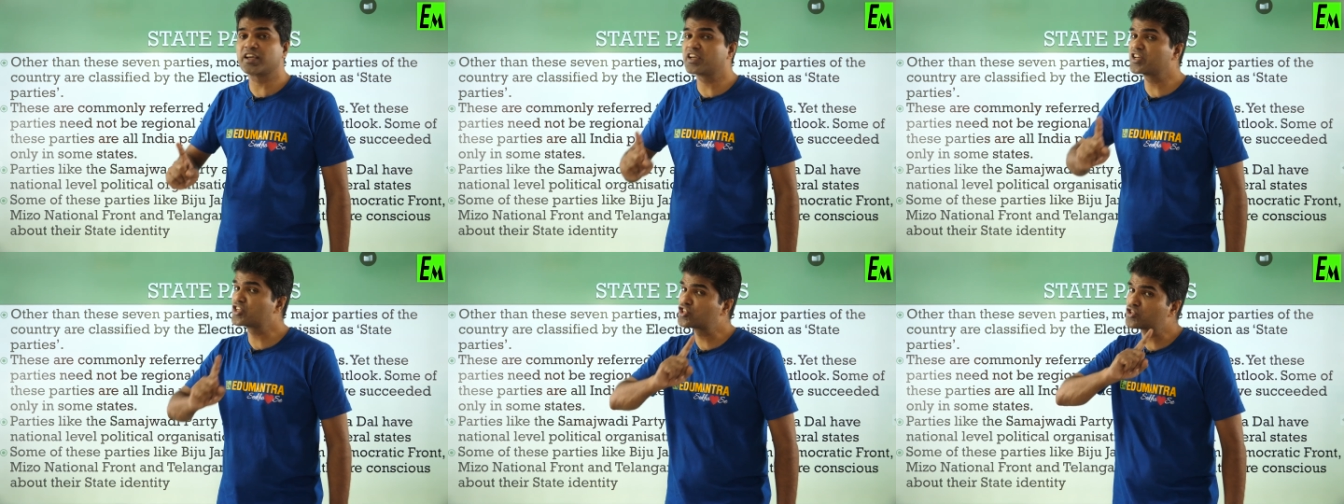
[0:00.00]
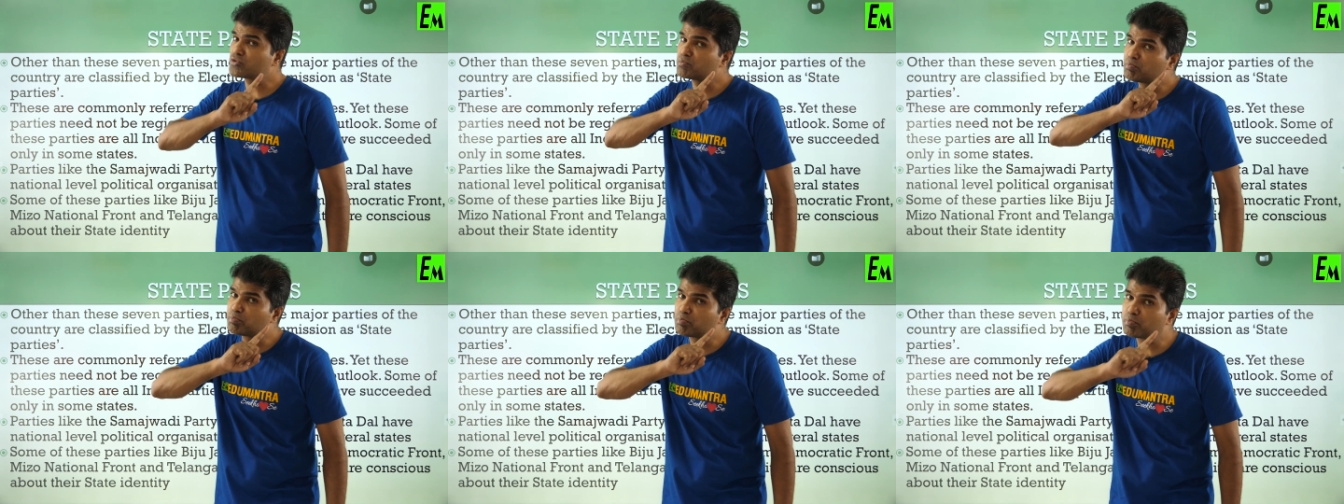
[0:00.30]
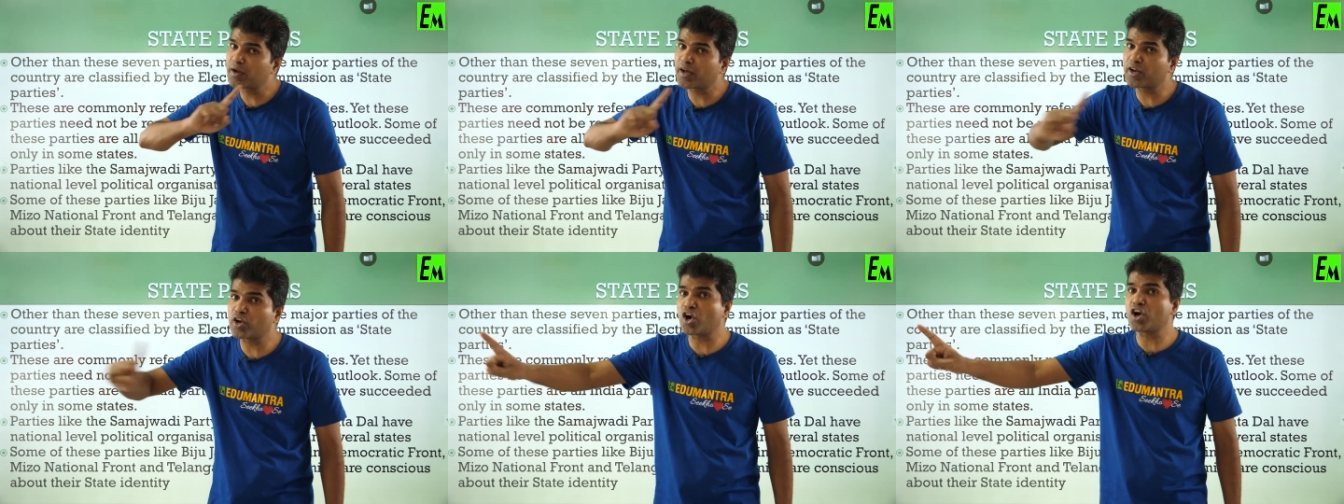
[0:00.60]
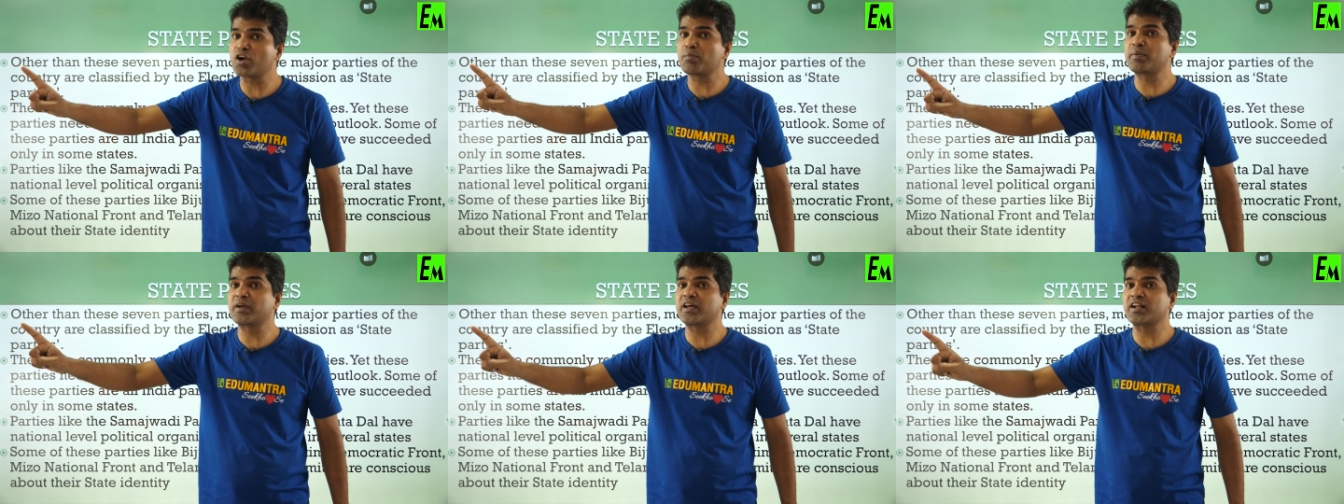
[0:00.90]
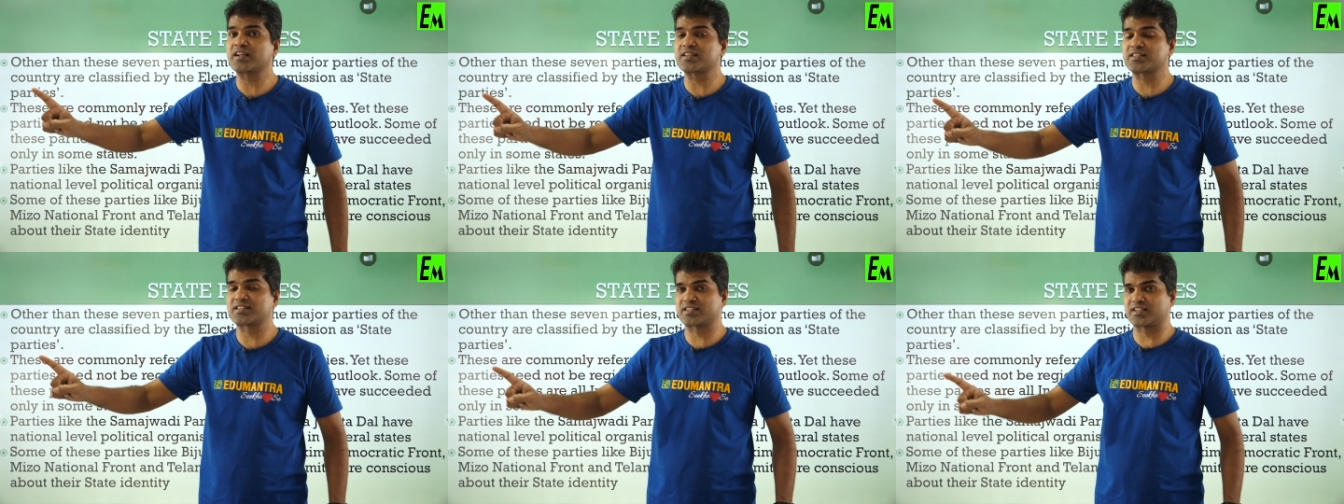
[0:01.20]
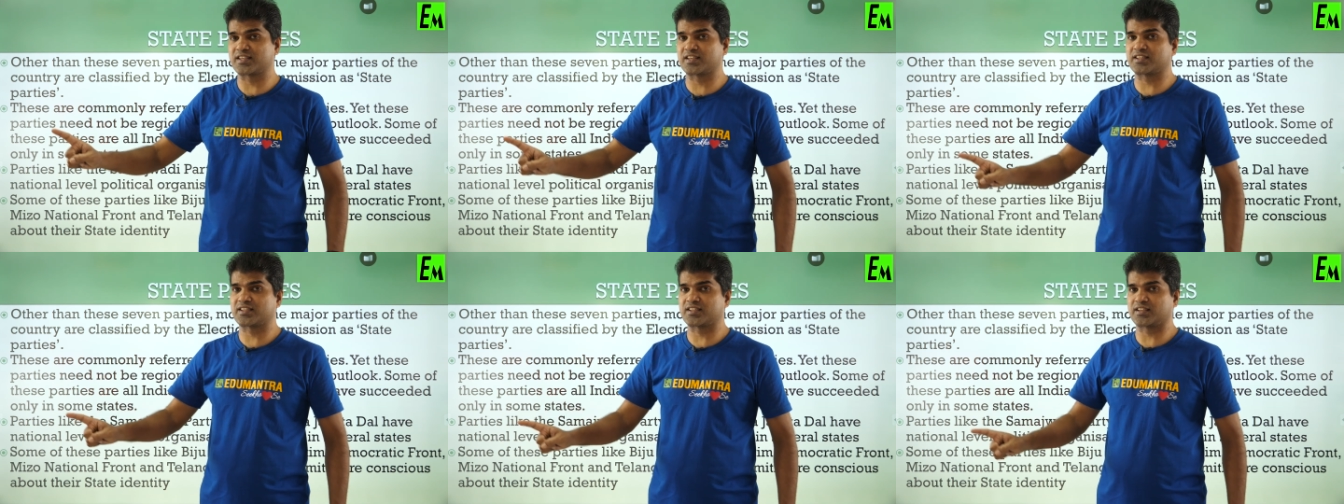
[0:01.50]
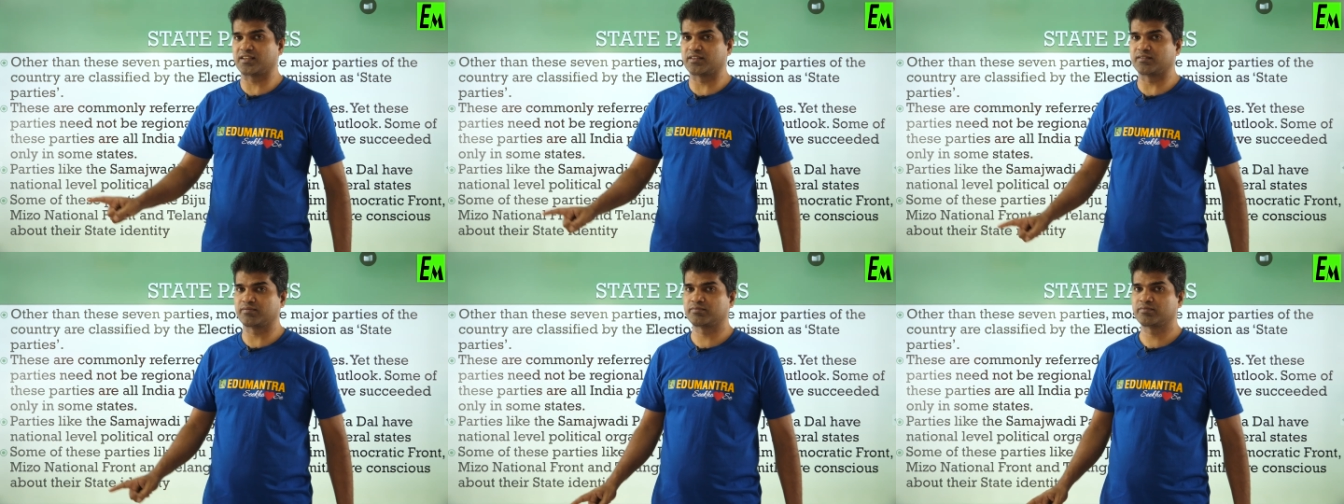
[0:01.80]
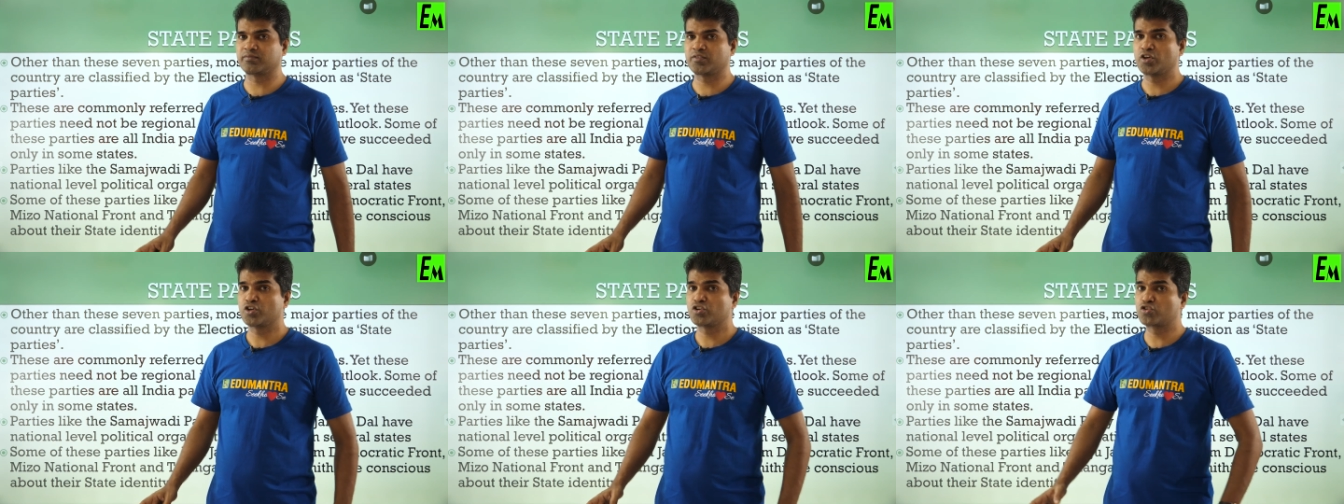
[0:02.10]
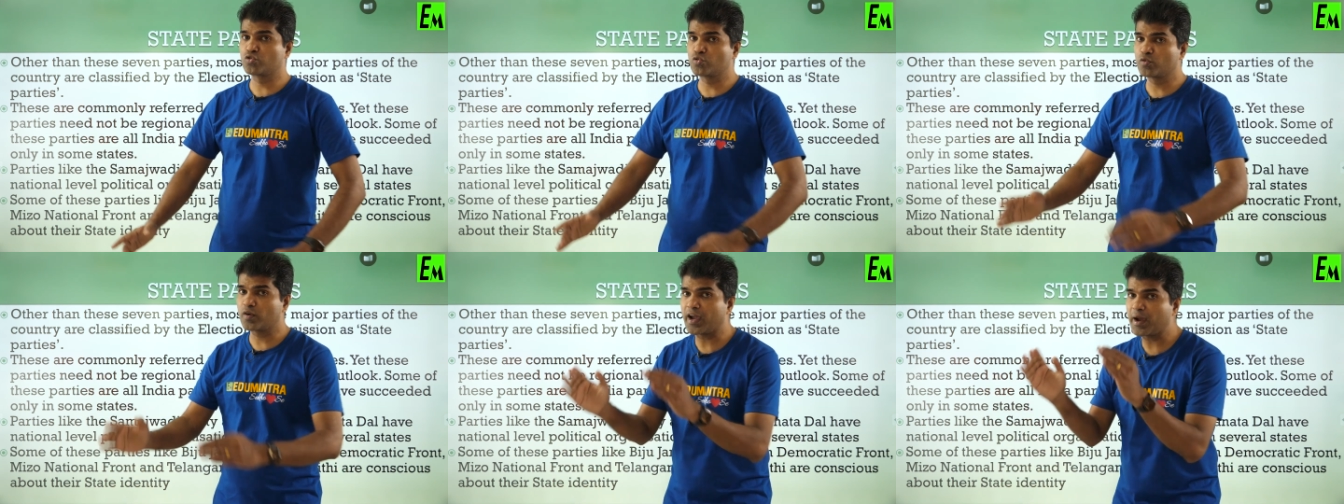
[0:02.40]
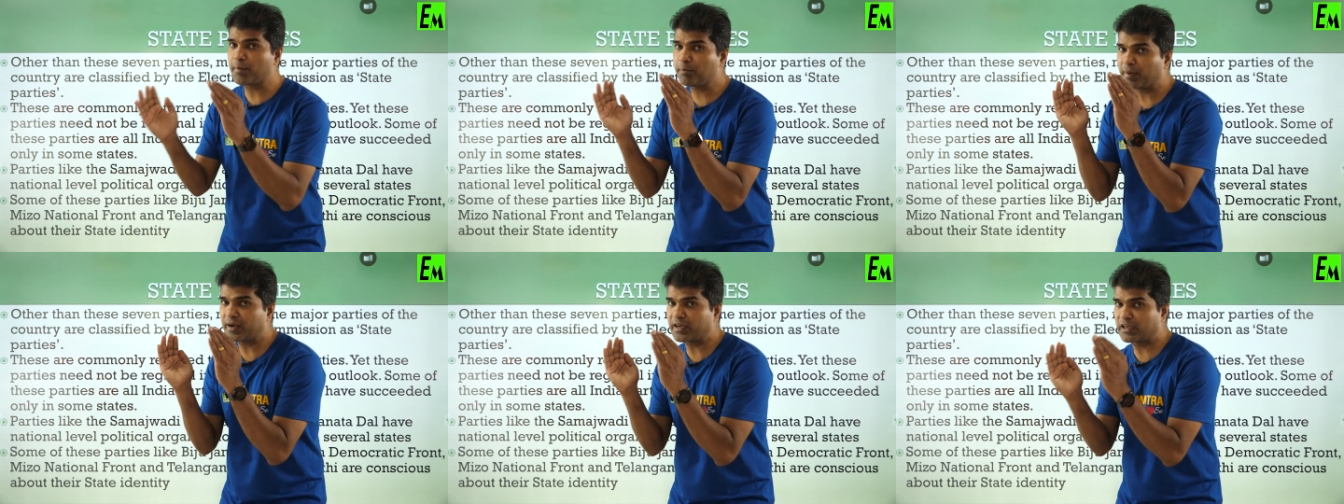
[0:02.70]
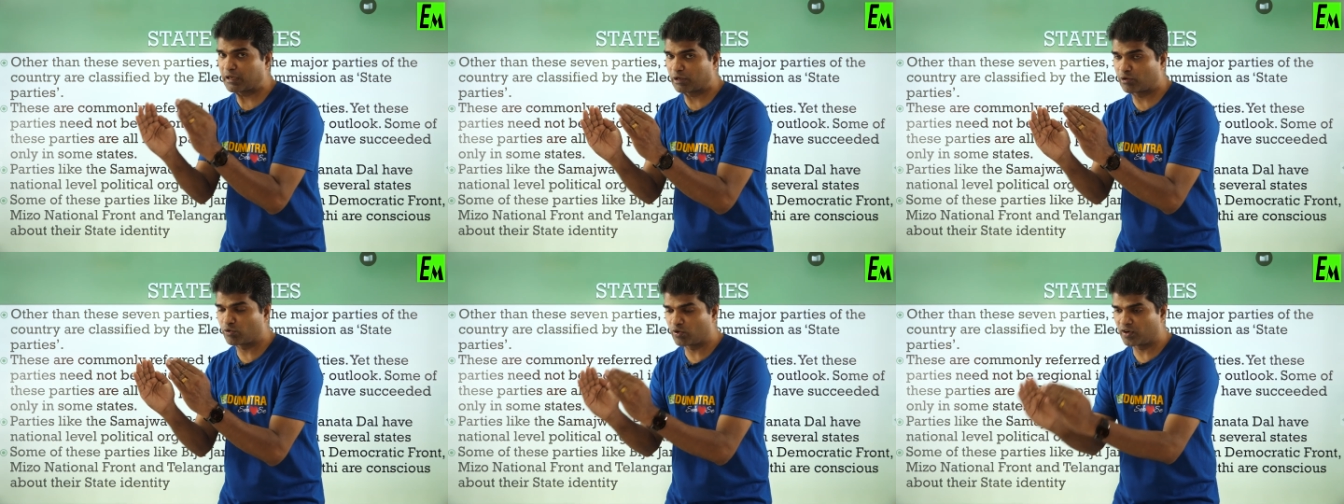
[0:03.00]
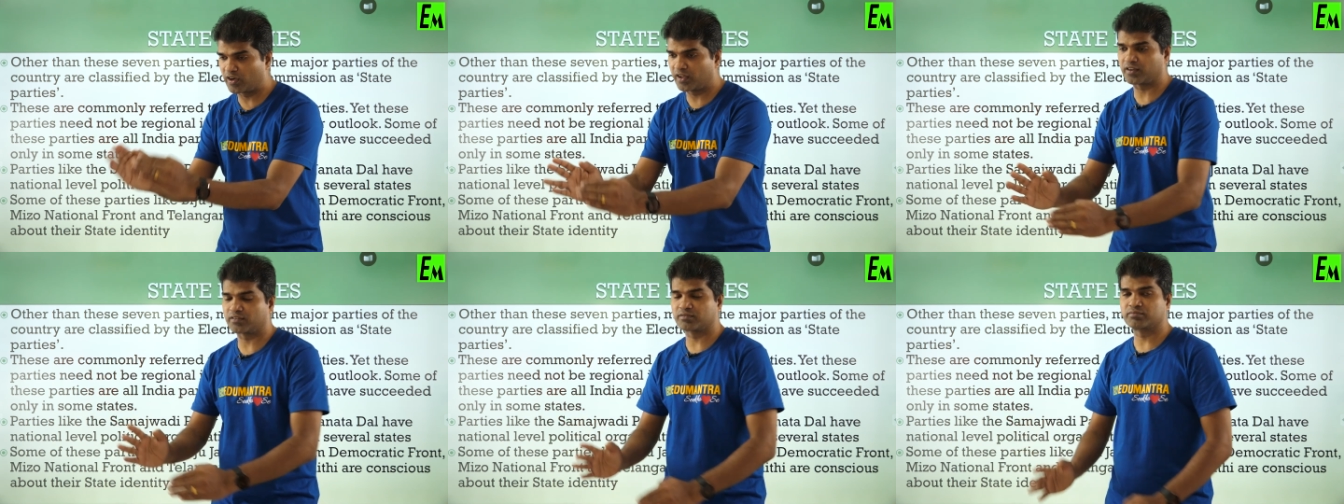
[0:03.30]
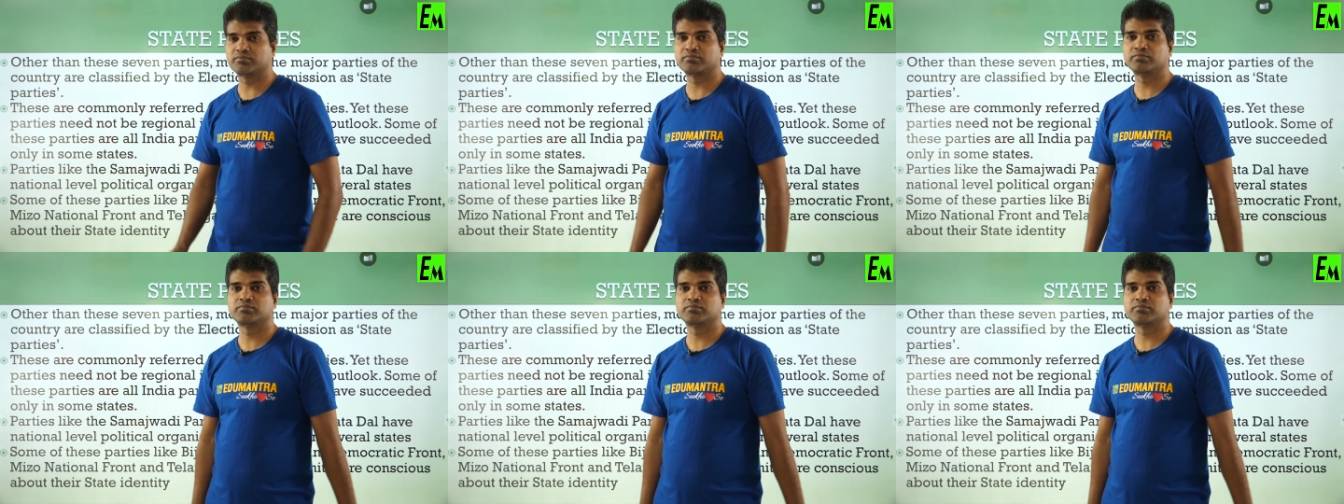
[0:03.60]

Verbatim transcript: it may not be restricted to a particular.